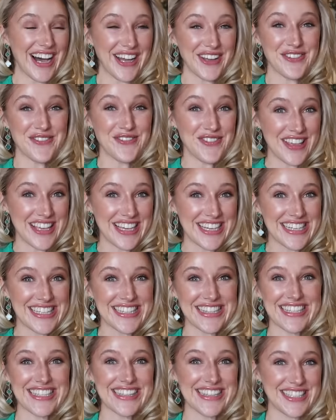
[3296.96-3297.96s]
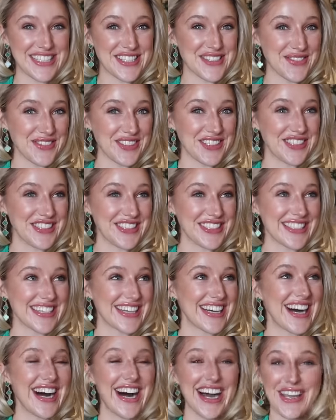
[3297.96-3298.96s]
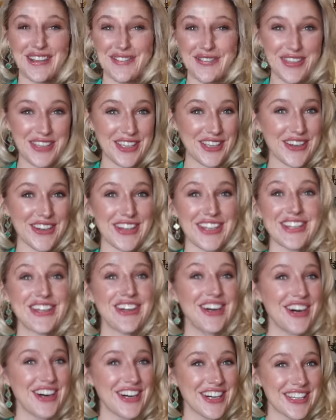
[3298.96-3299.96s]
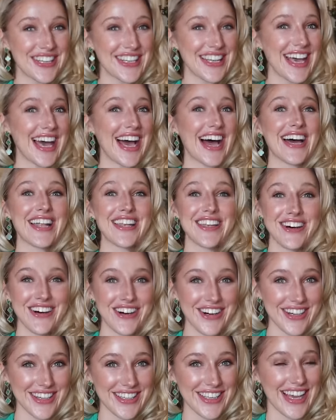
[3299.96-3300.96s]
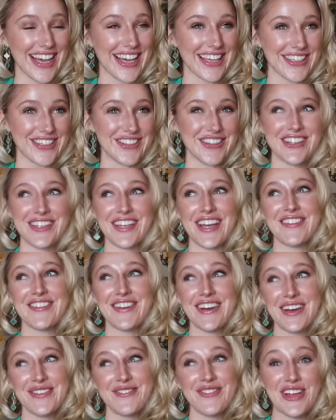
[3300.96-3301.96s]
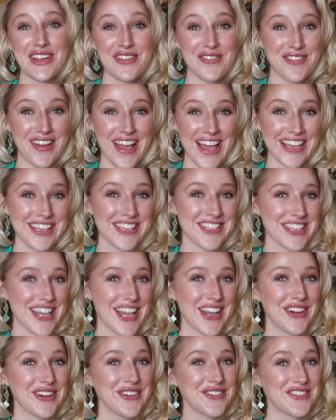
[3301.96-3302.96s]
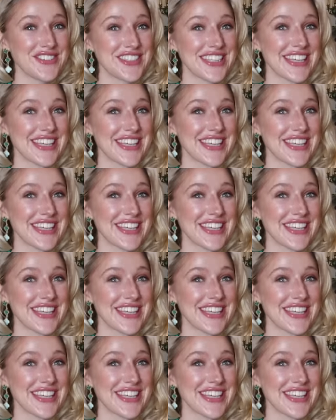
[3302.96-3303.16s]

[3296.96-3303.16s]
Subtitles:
I fear that this vlog, I have been going on and on and on. I've heard my fair share of